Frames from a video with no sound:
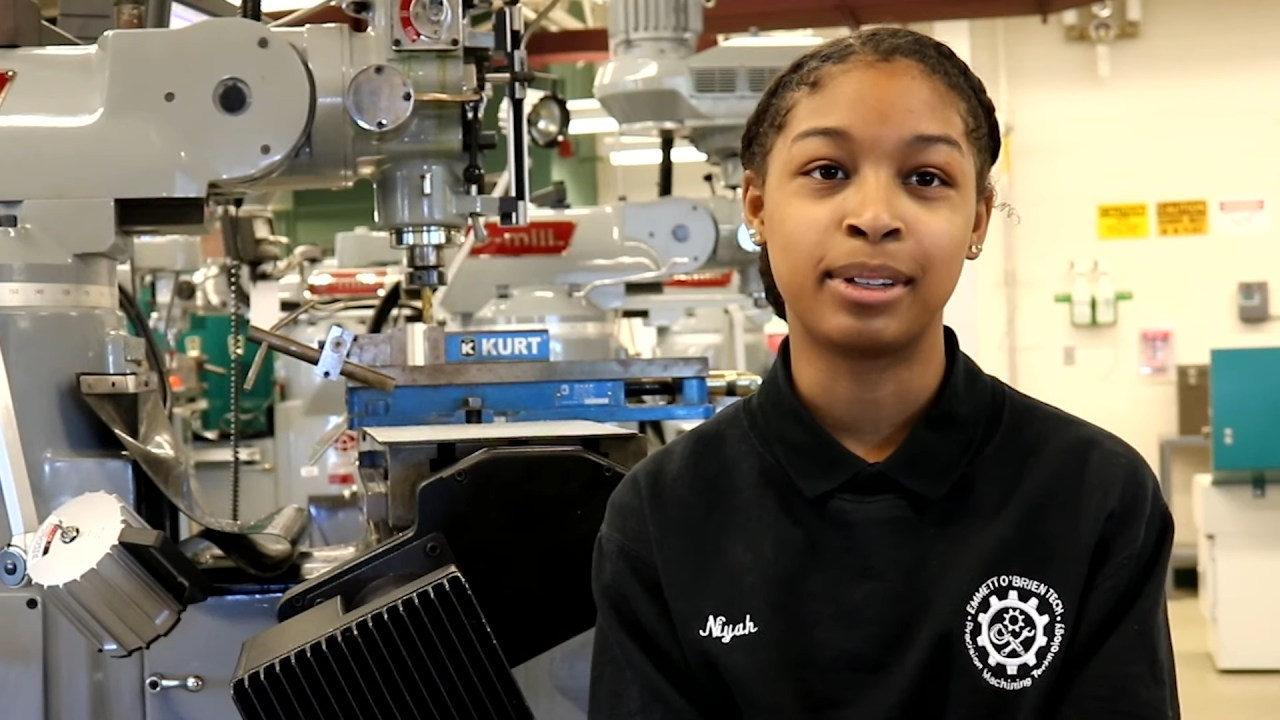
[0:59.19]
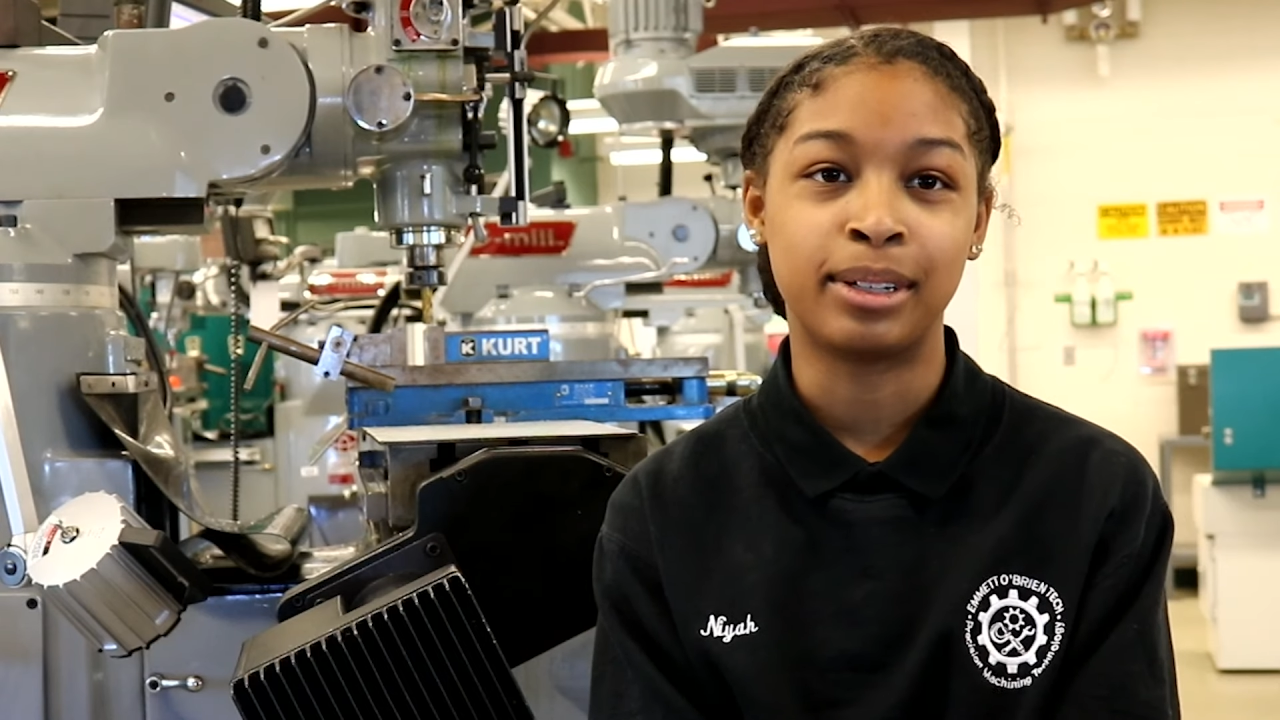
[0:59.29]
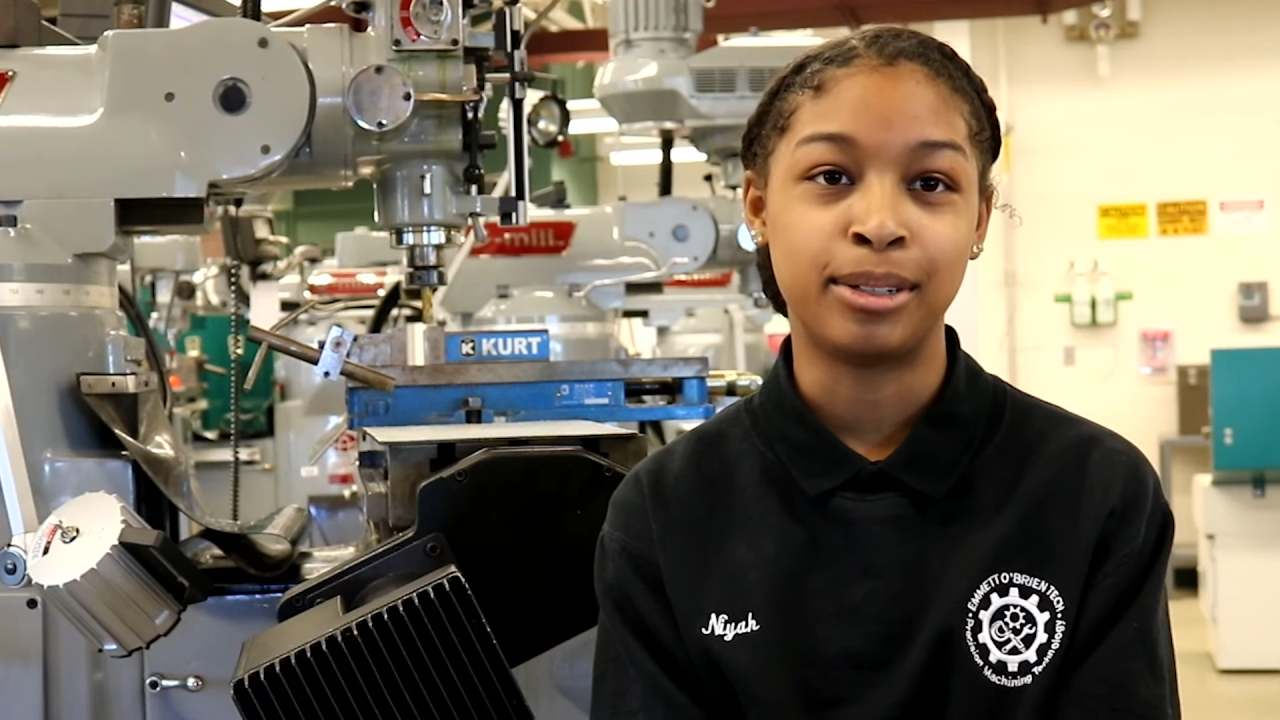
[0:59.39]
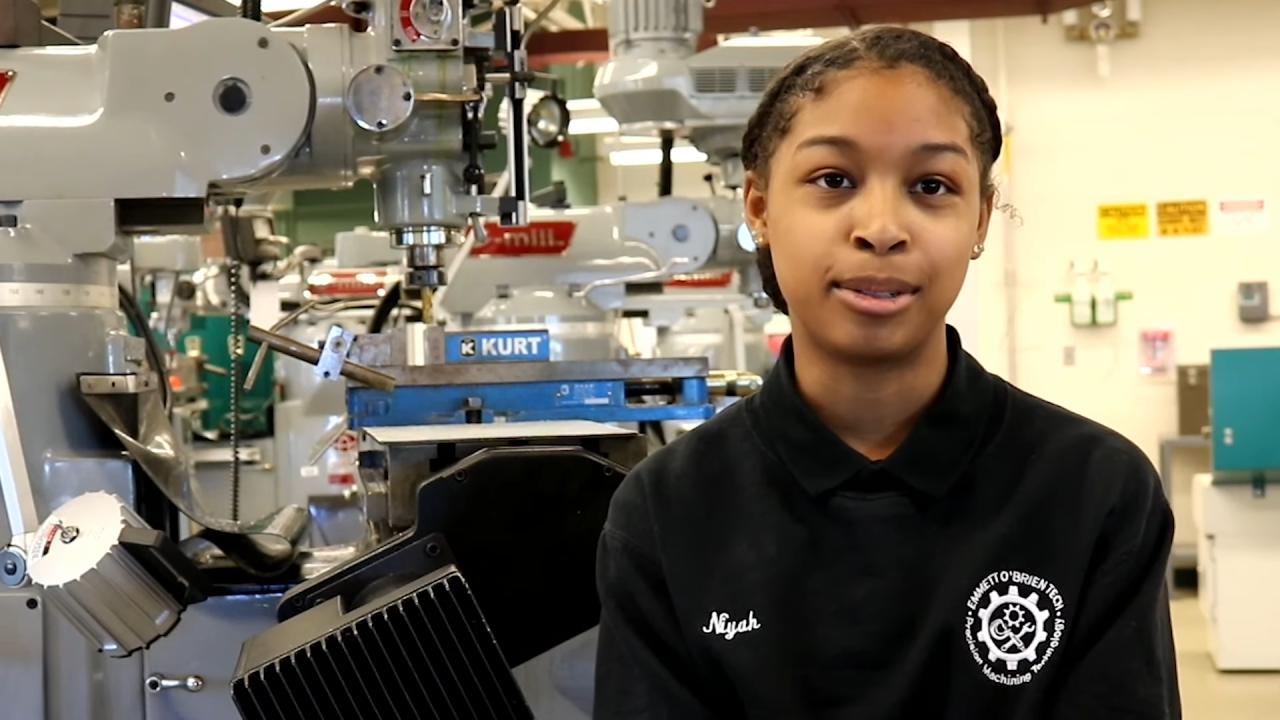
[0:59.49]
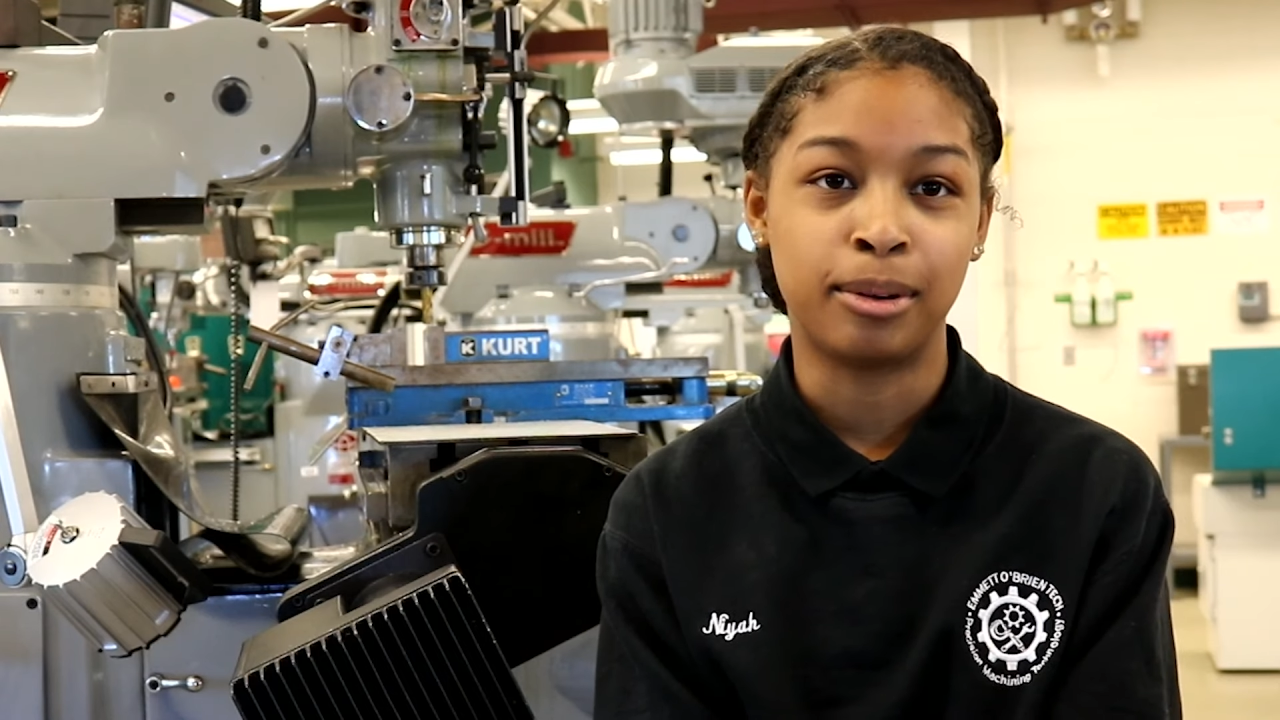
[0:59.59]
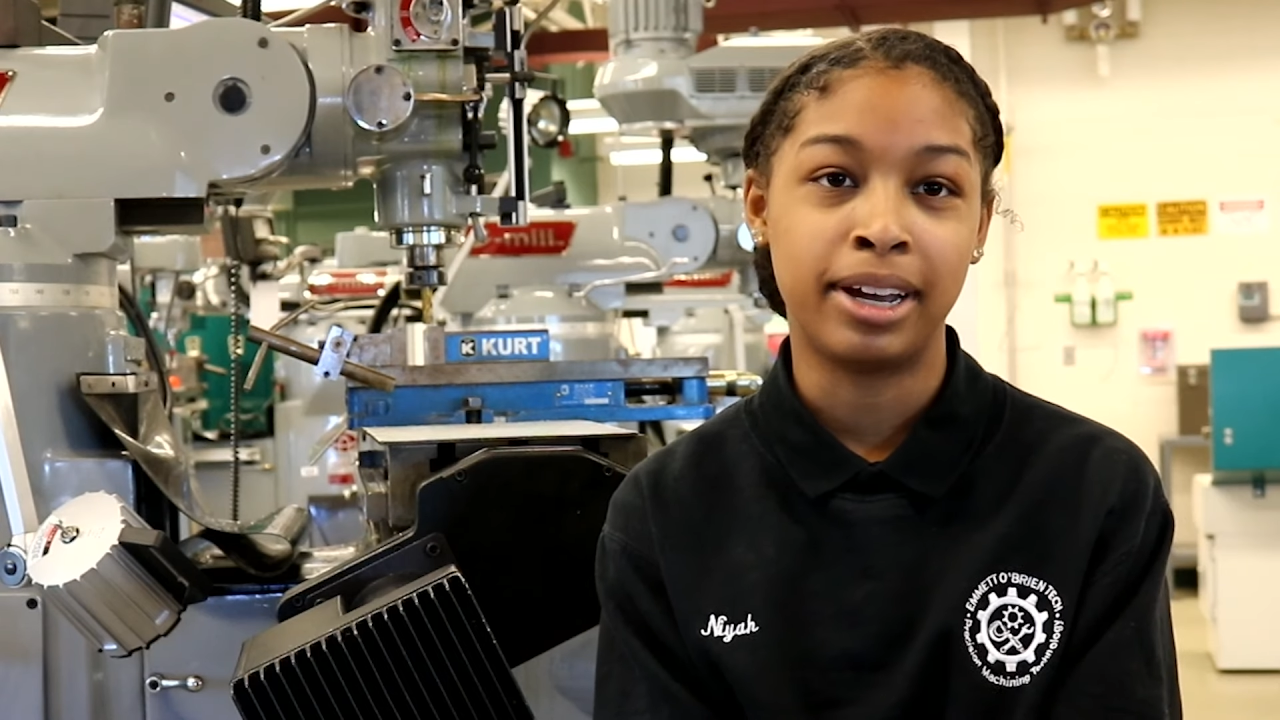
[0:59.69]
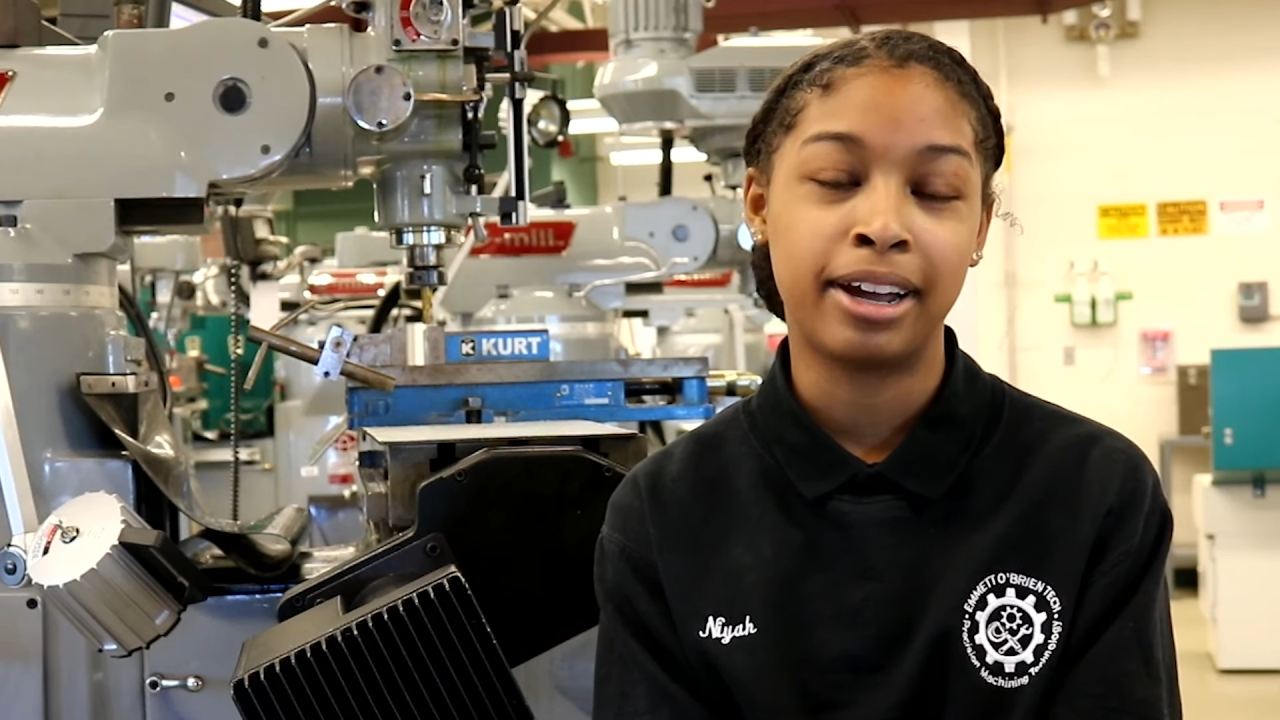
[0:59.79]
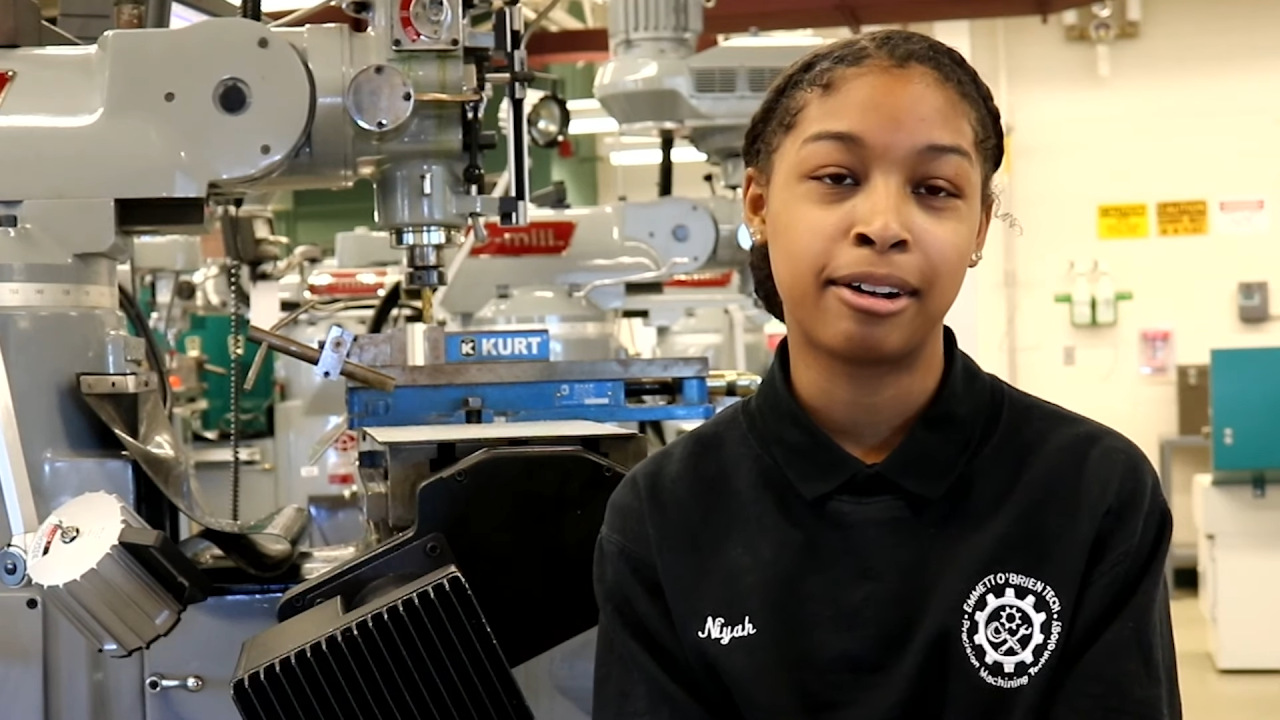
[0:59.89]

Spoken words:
really enjoy